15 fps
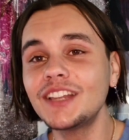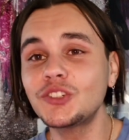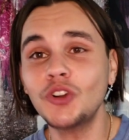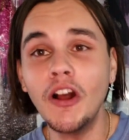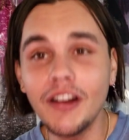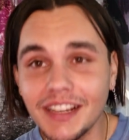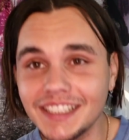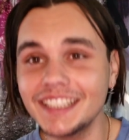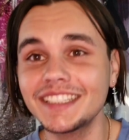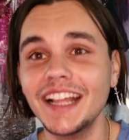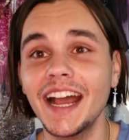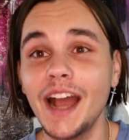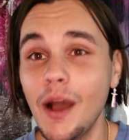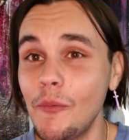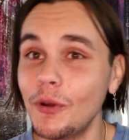Trunks is
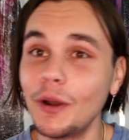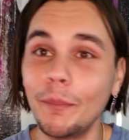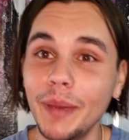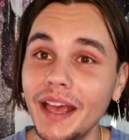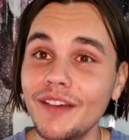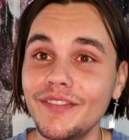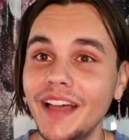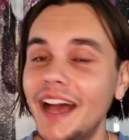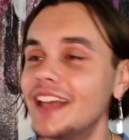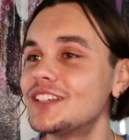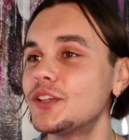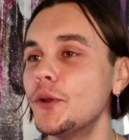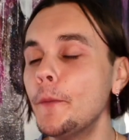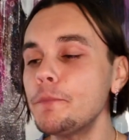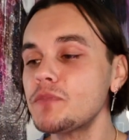like, I want a bit of
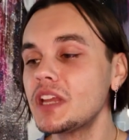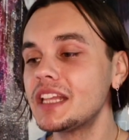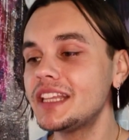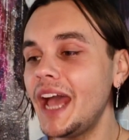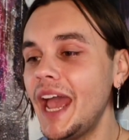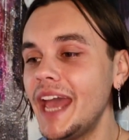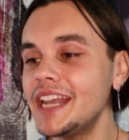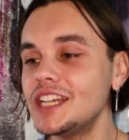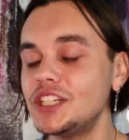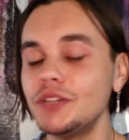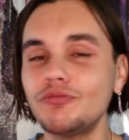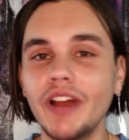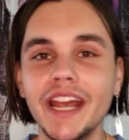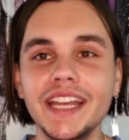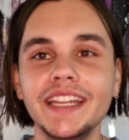that. So that
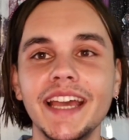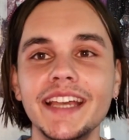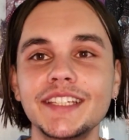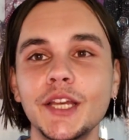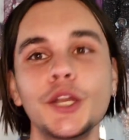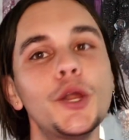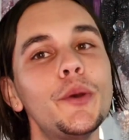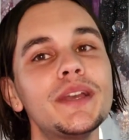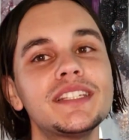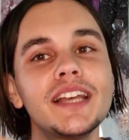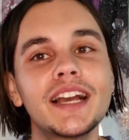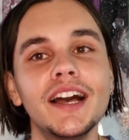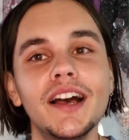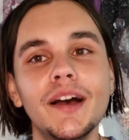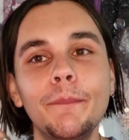energy radiates. I know it's
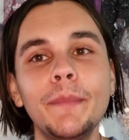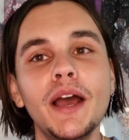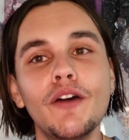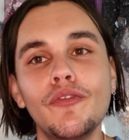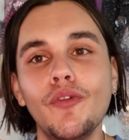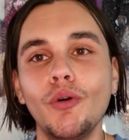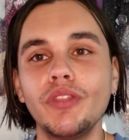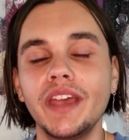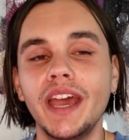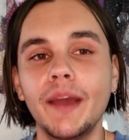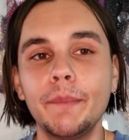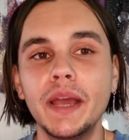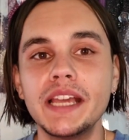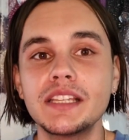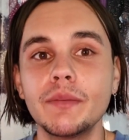like a metaphor
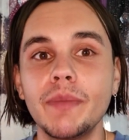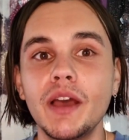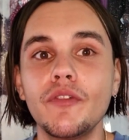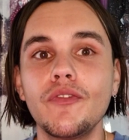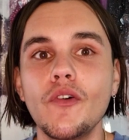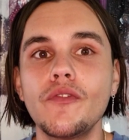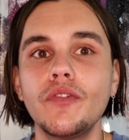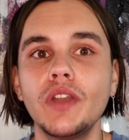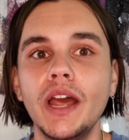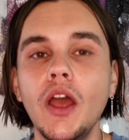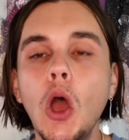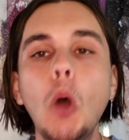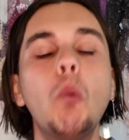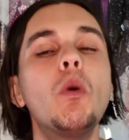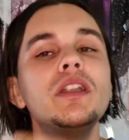there, but it's a metaphor for
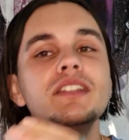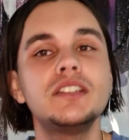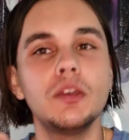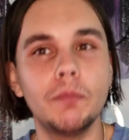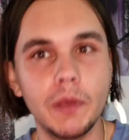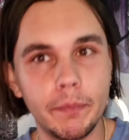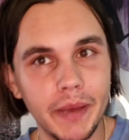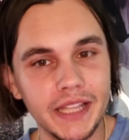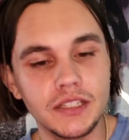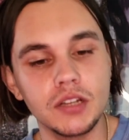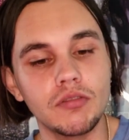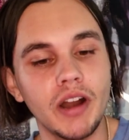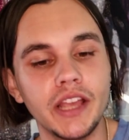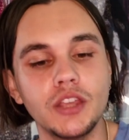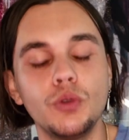like wanting to be
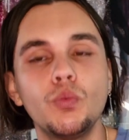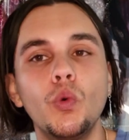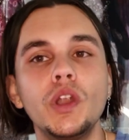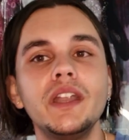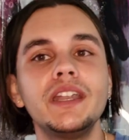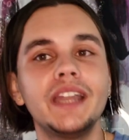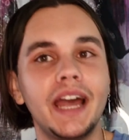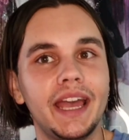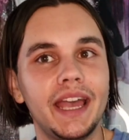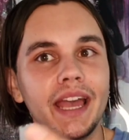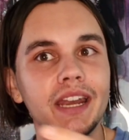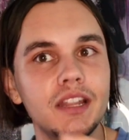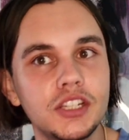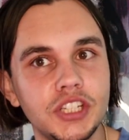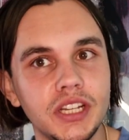better, right? You want that
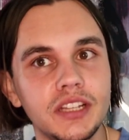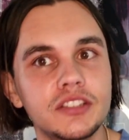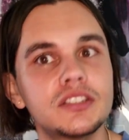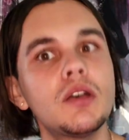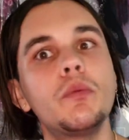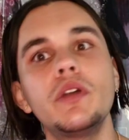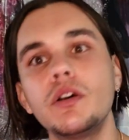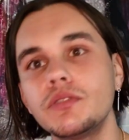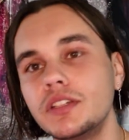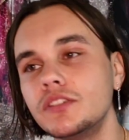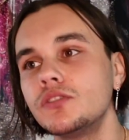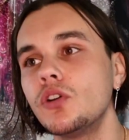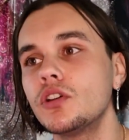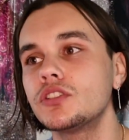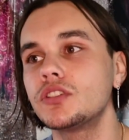energy that someone else
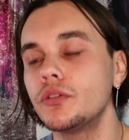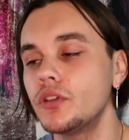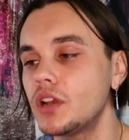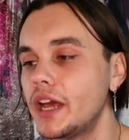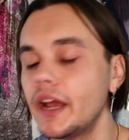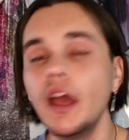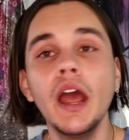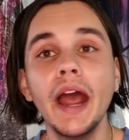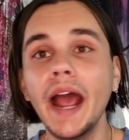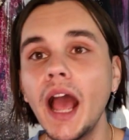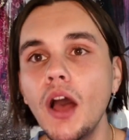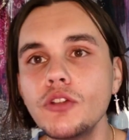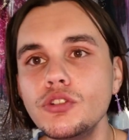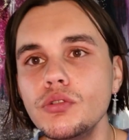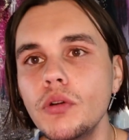has got. So you're like,
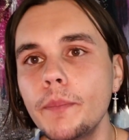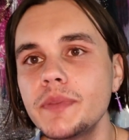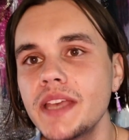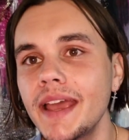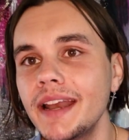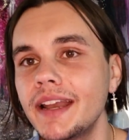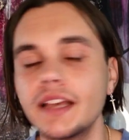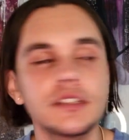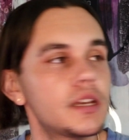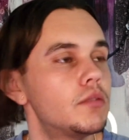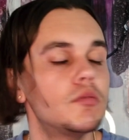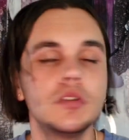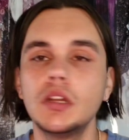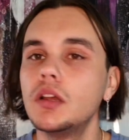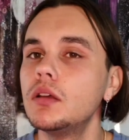how do you obtain that? It's
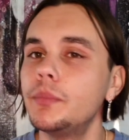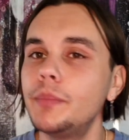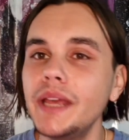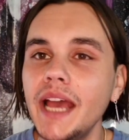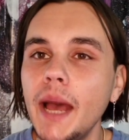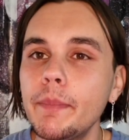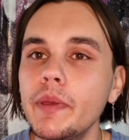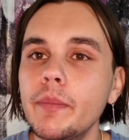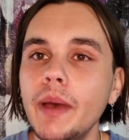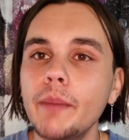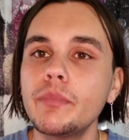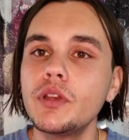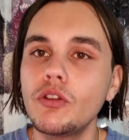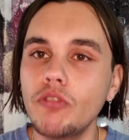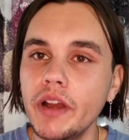like, be happy,
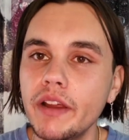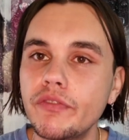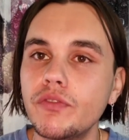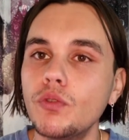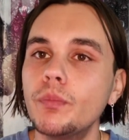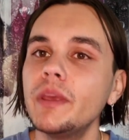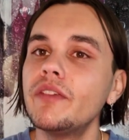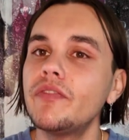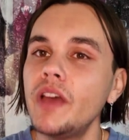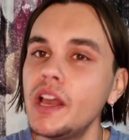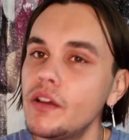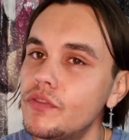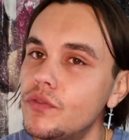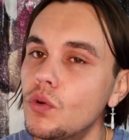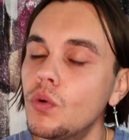man. Be grateful. Be
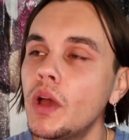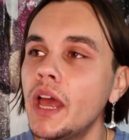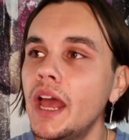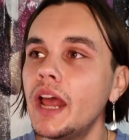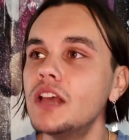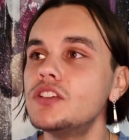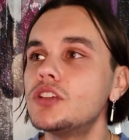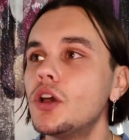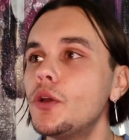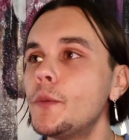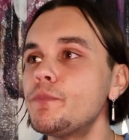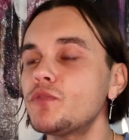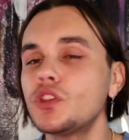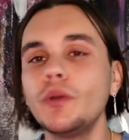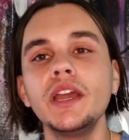thankful. So
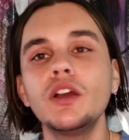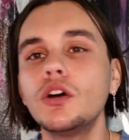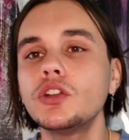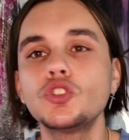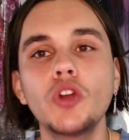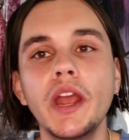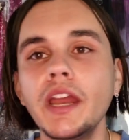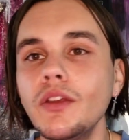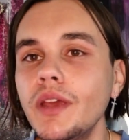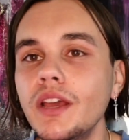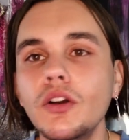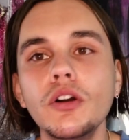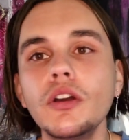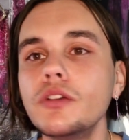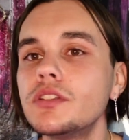you ain't got to train. You
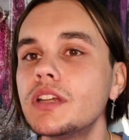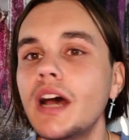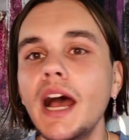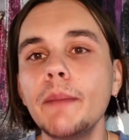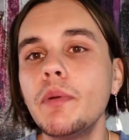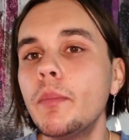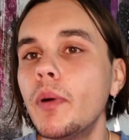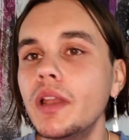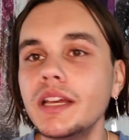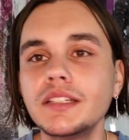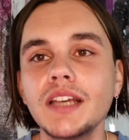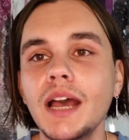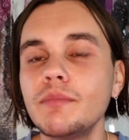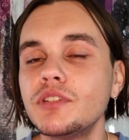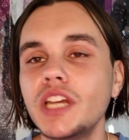ain't got to go to the
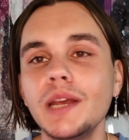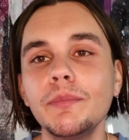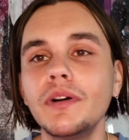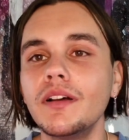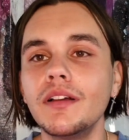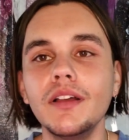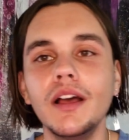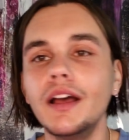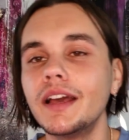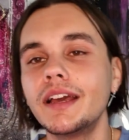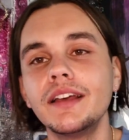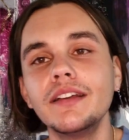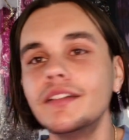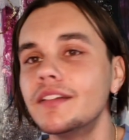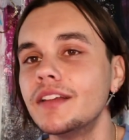hyperbolic time chamber.
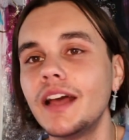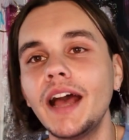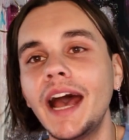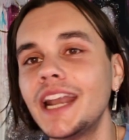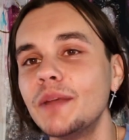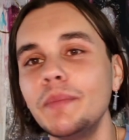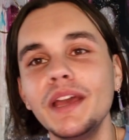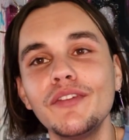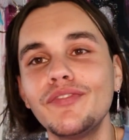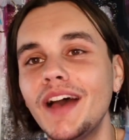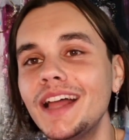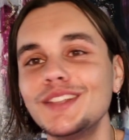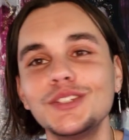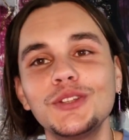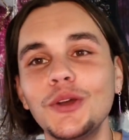Anime
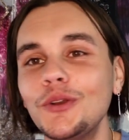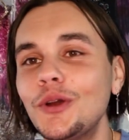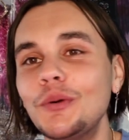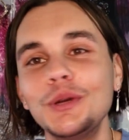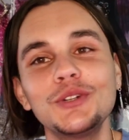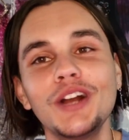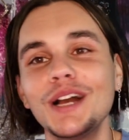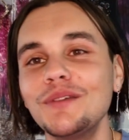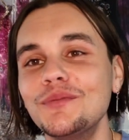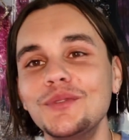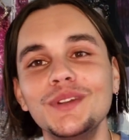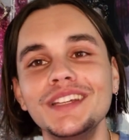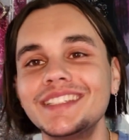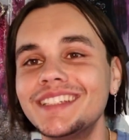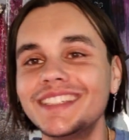fans that don't know what Dragon
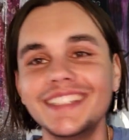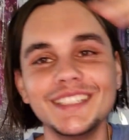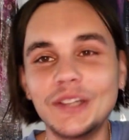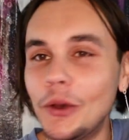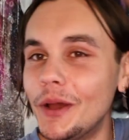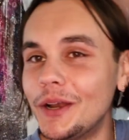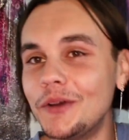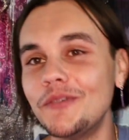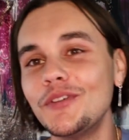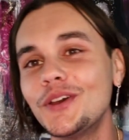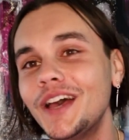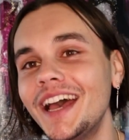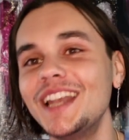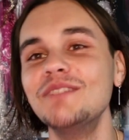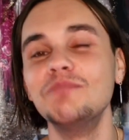Ball is, this is going over
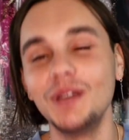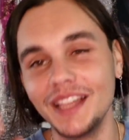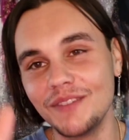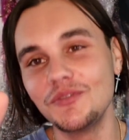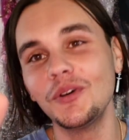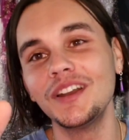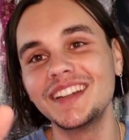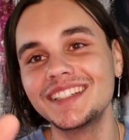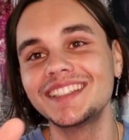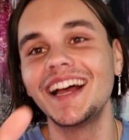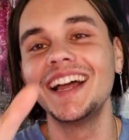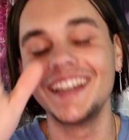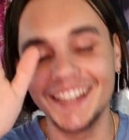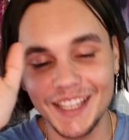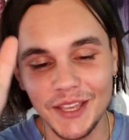your head. But if you
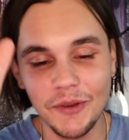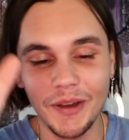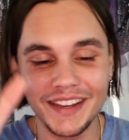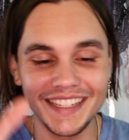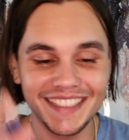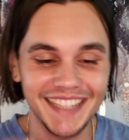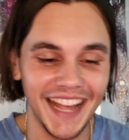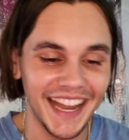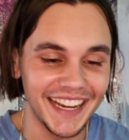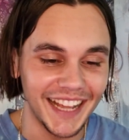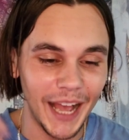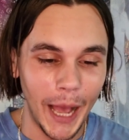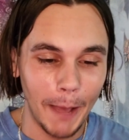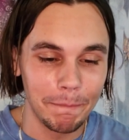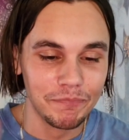understand it, you understand
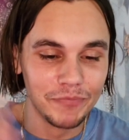it.